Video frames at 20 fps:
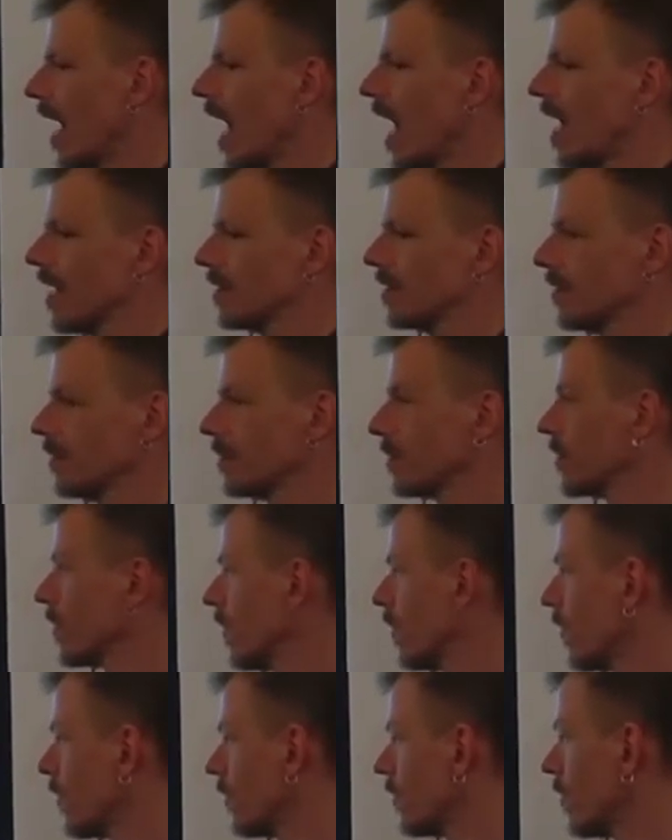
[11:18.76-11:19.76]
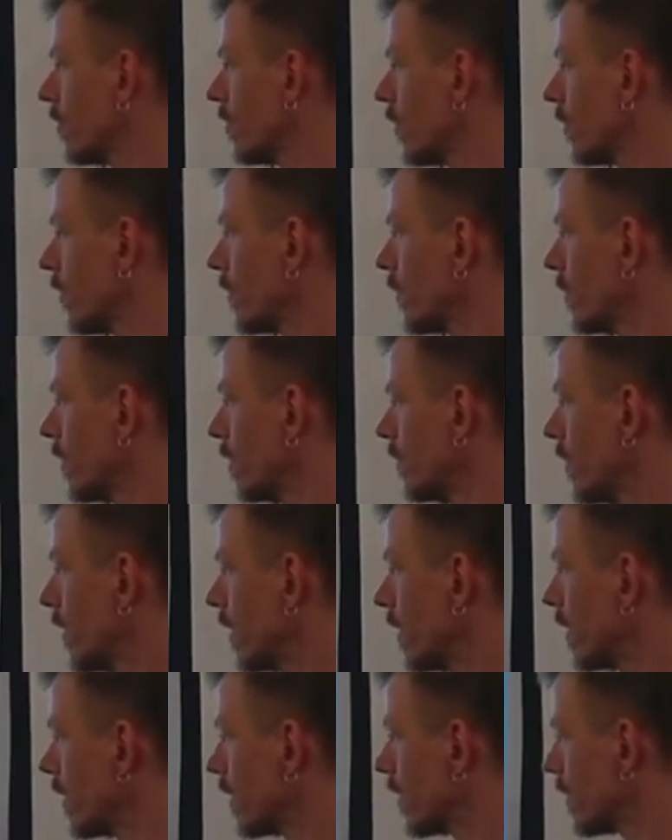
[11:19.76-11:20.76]
Atoms are, of course,
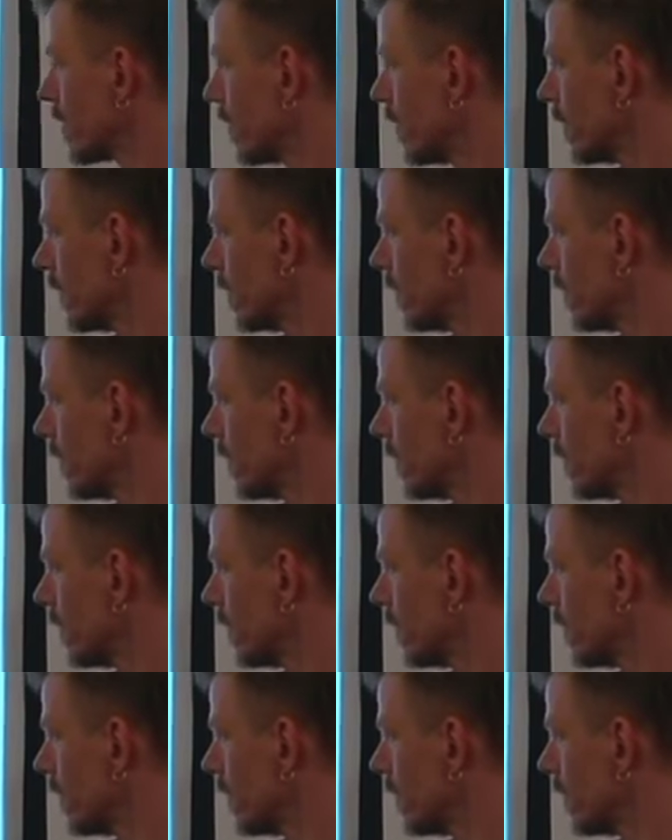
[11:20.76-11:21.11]
immediates.